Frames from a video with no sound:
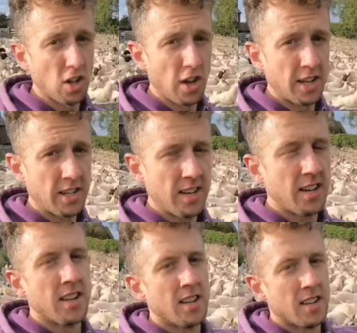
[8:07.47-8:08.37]
lot in,
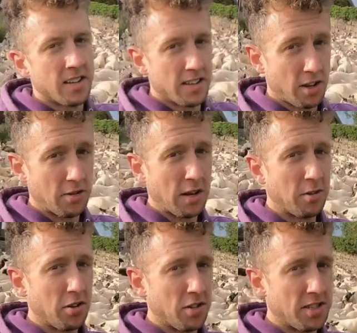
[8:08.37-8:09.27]
now time
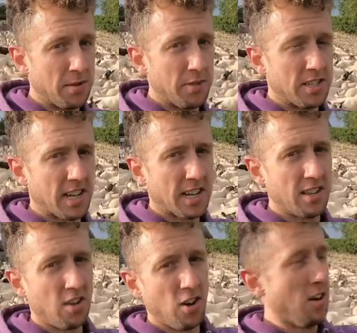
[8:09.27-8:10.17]
to do the same with the second lot.